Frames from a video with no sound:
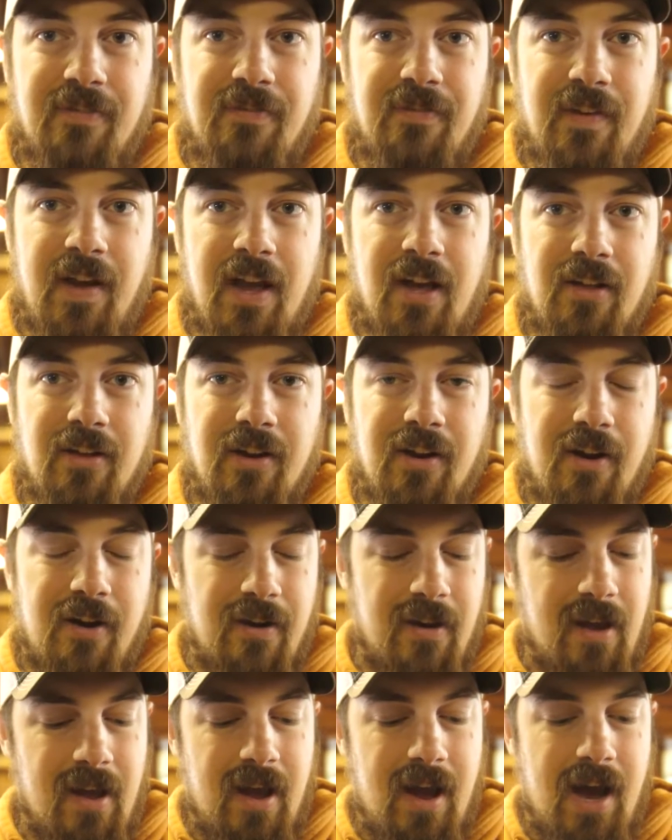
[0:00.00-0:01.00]

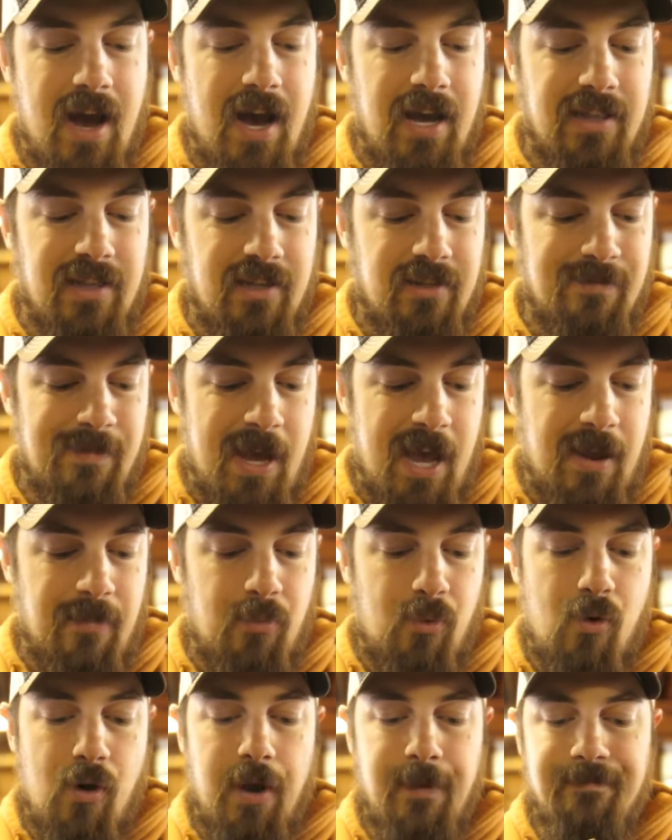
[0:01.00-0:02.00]
failure on this bad
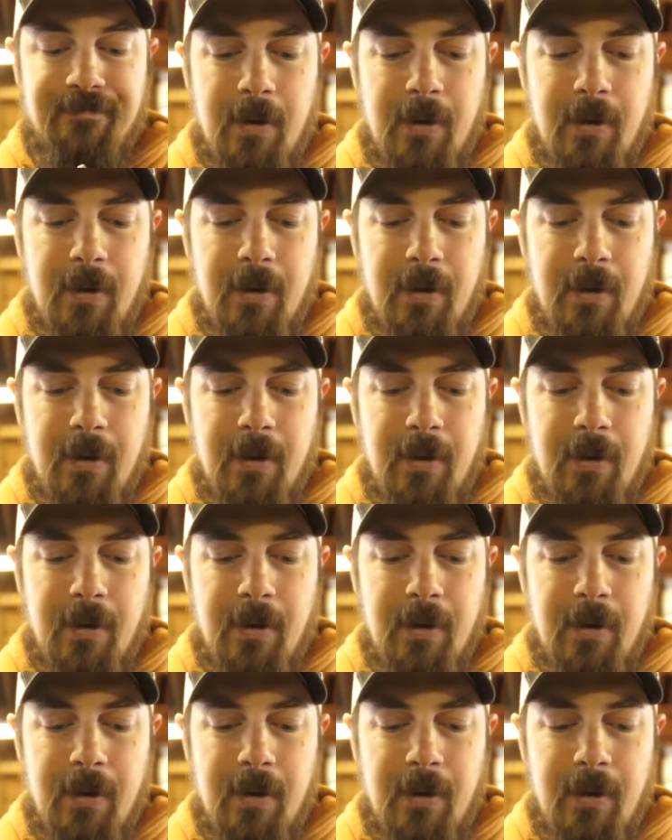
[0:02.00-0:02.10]
boy,